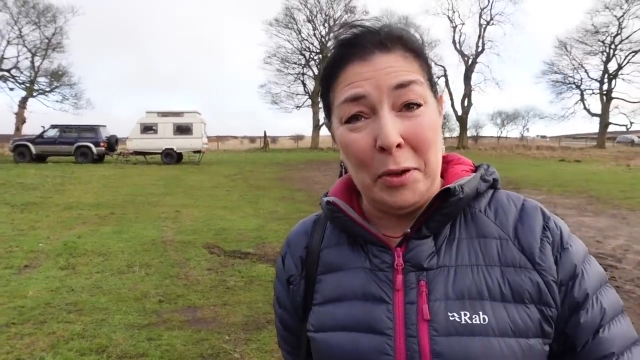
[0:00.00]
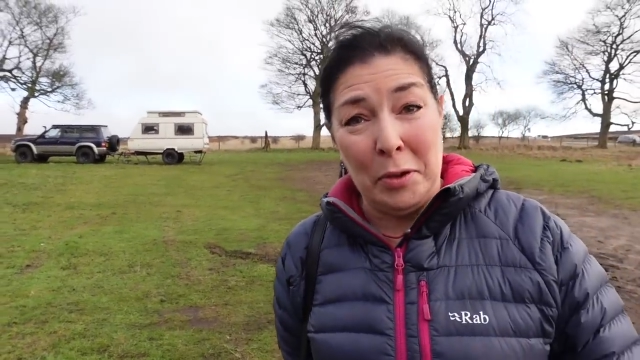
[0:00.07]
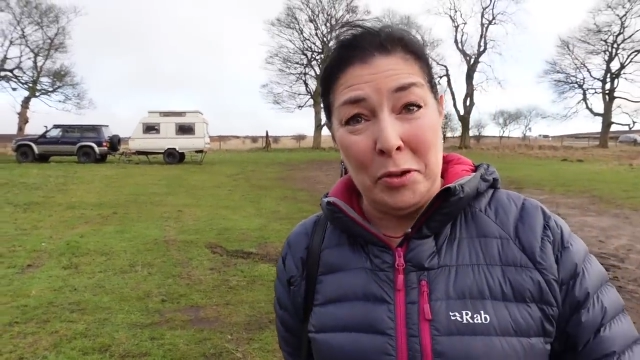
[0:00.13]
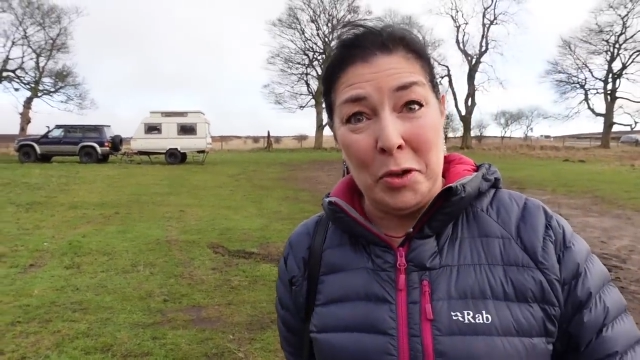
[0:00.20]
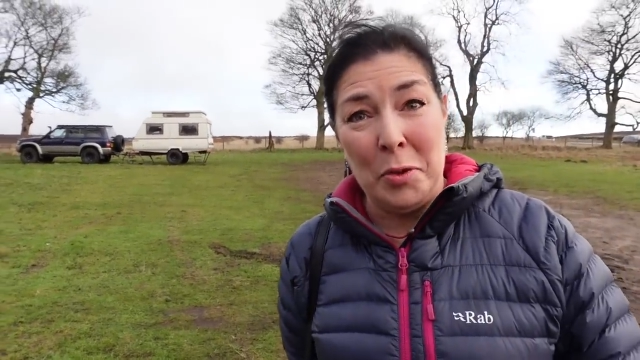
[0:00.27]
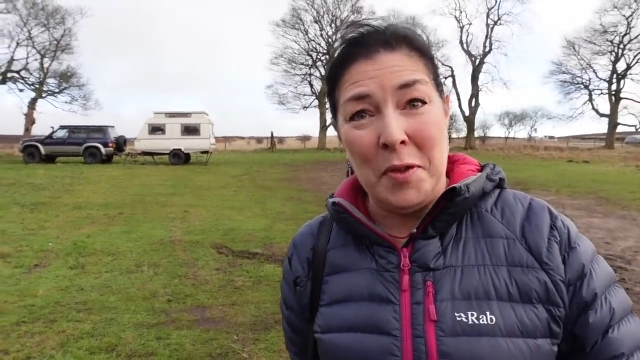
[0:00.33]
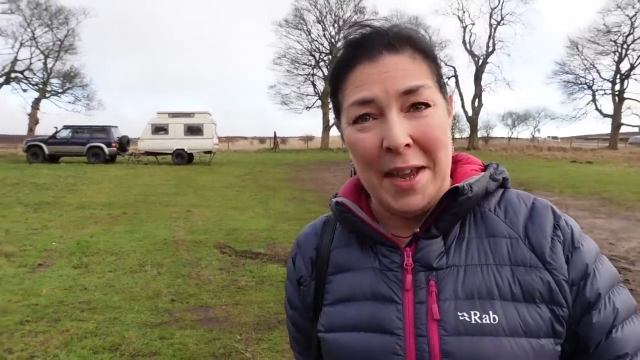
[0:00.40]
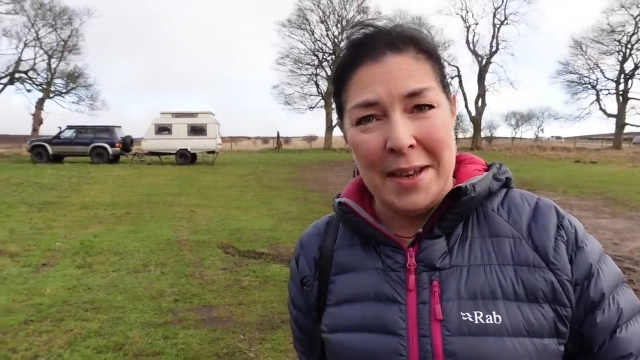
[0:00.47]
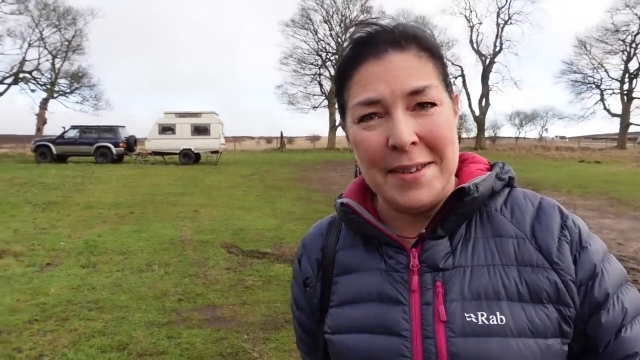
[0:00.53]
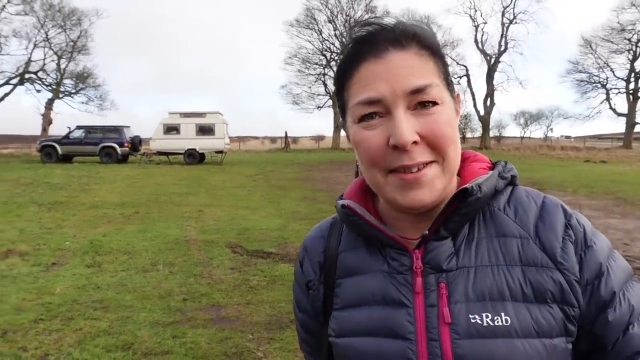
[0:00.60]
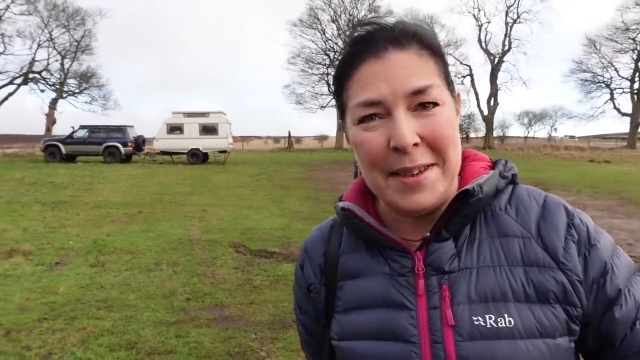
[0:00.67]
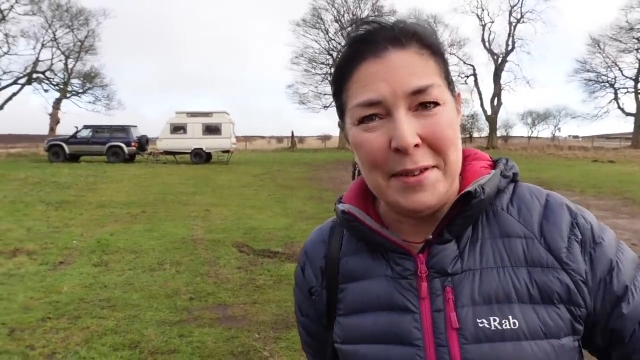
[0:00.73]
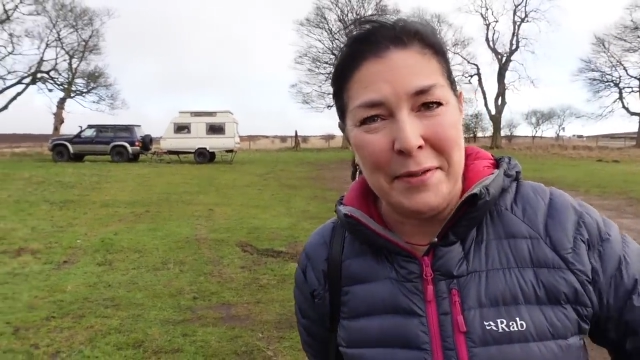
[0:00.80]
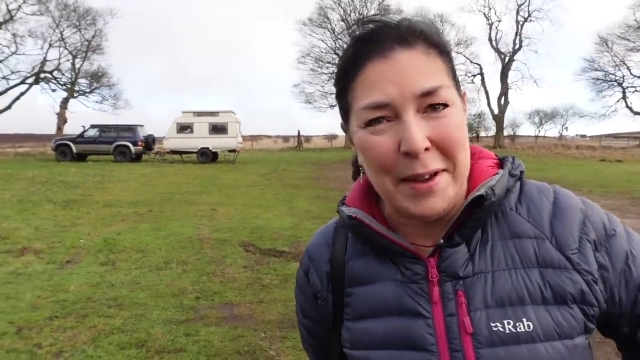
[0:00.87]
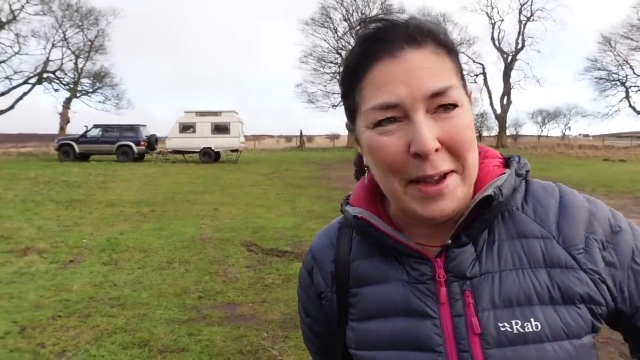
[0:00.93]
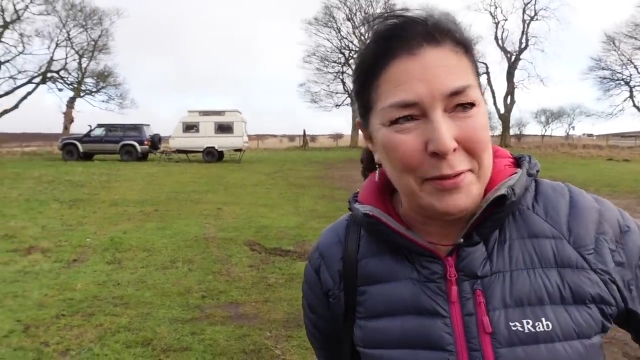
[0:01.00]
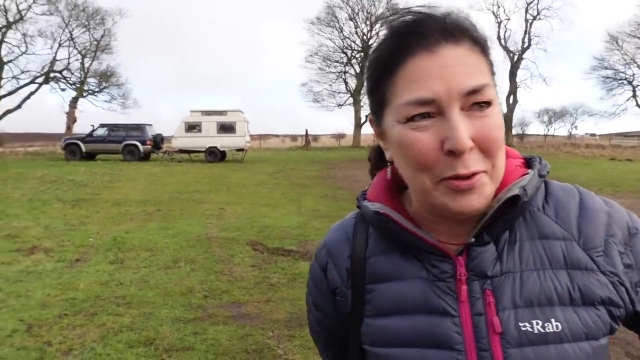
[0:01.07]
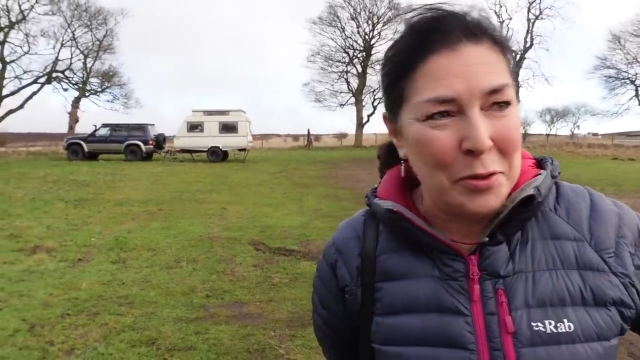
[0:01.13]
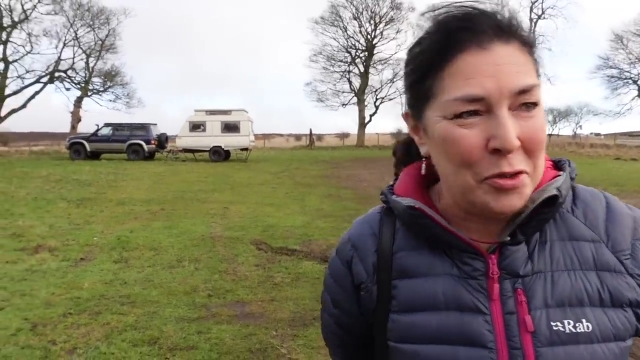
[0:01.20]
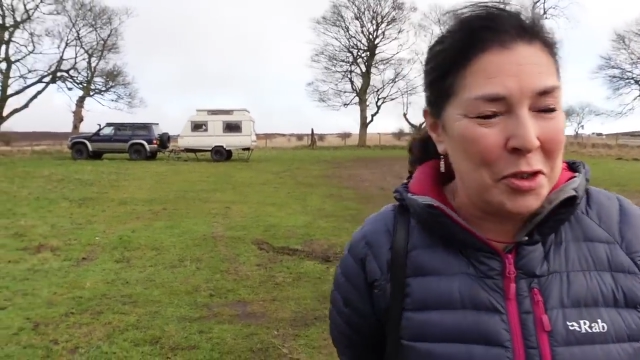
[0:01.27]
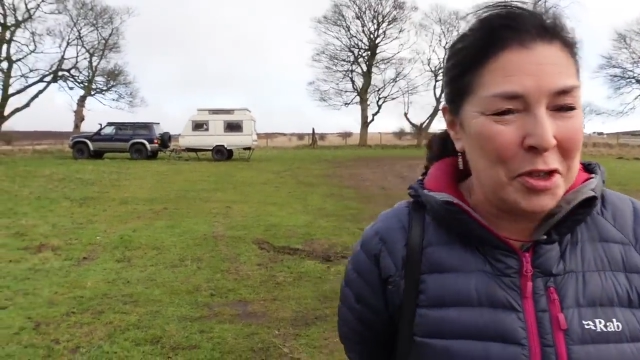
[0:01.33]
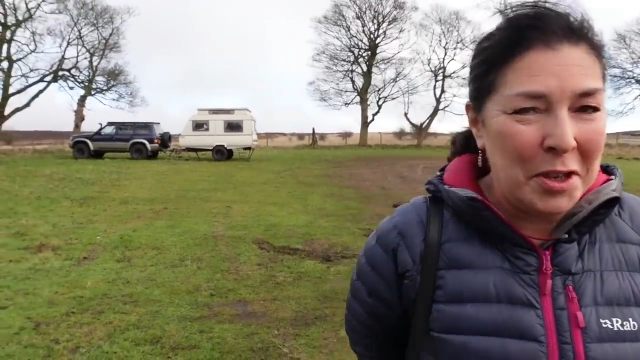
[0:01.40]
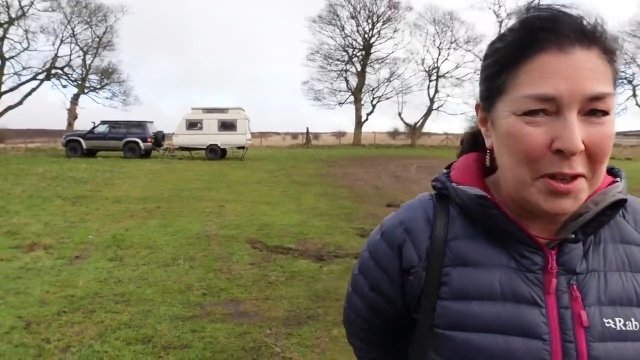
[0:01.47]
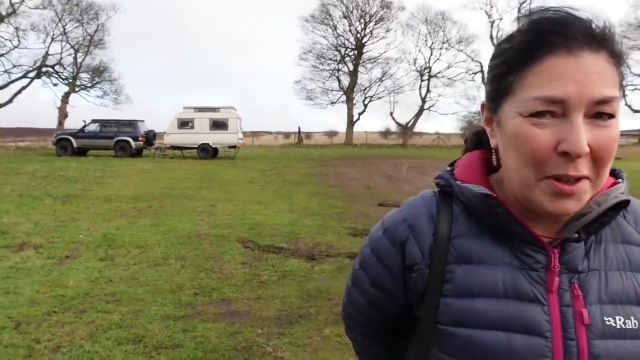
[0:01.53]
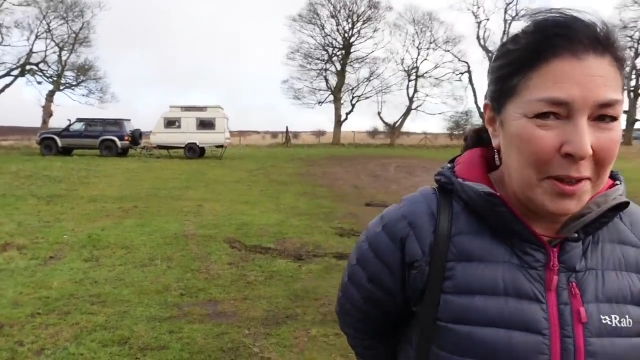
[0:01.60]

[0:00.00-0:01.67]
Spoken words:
could do the NC500.